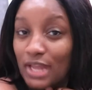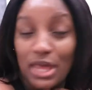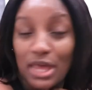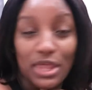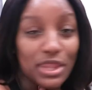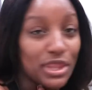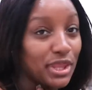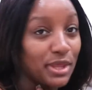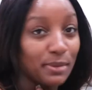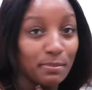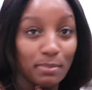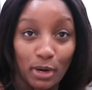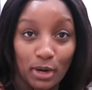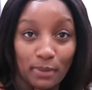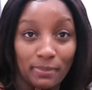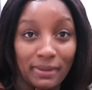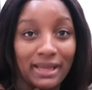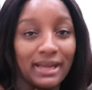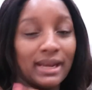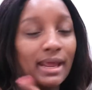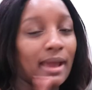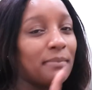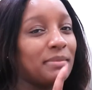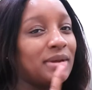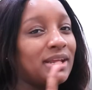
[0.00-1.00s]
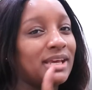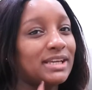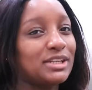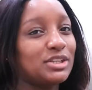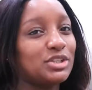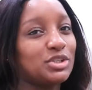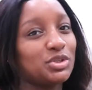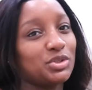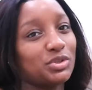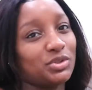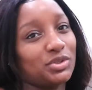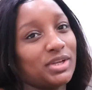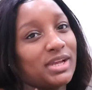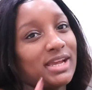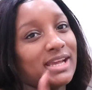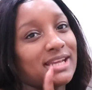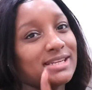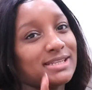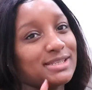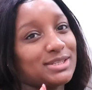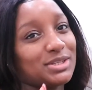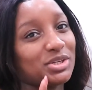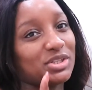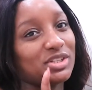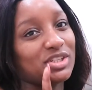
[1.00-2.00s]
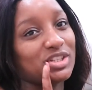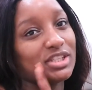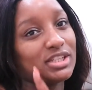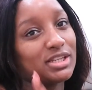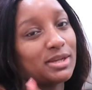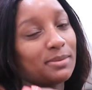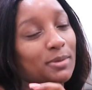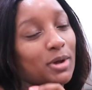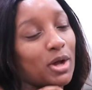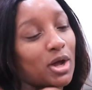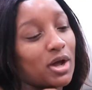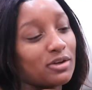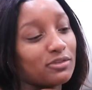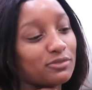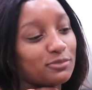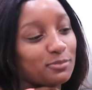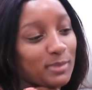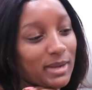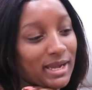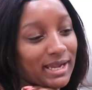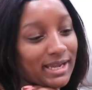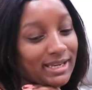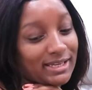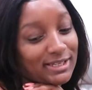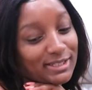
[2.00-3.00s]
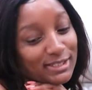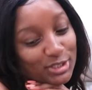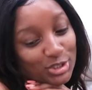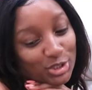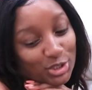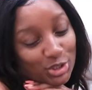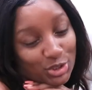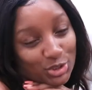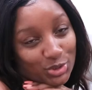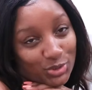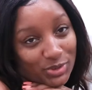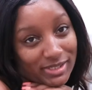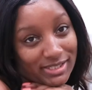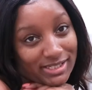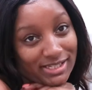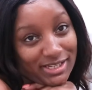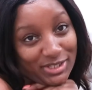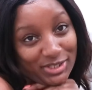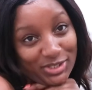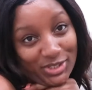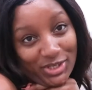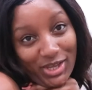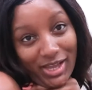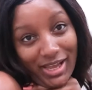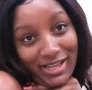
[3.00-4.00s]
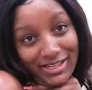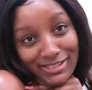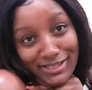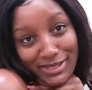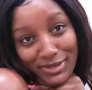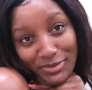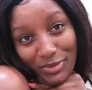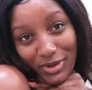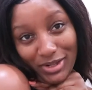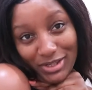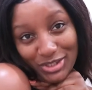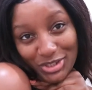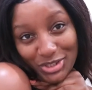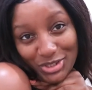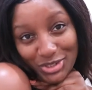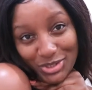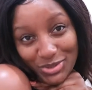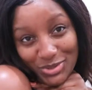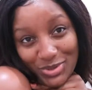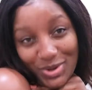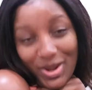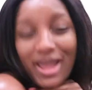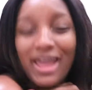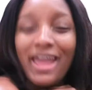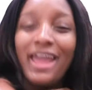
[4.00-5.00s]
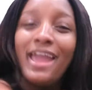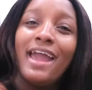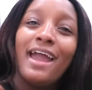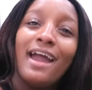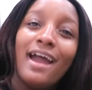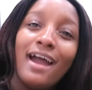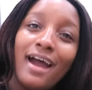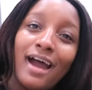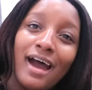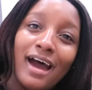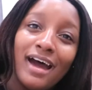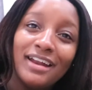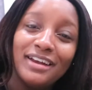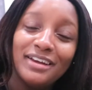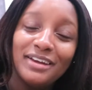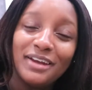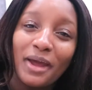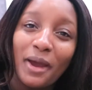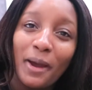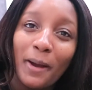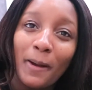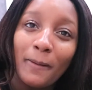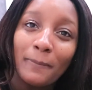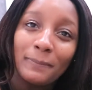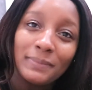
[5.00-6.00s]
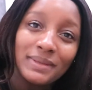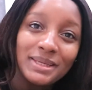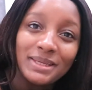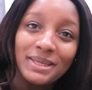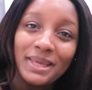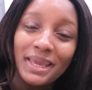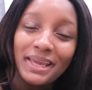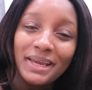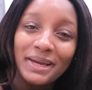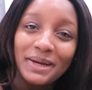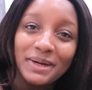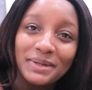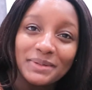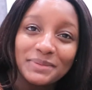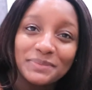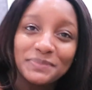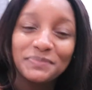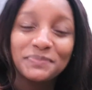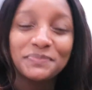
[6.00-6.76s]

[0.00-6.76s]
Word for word: the bourbon. I'm gonna insert some of my Insta stories here so you guys can watch too. And yeah.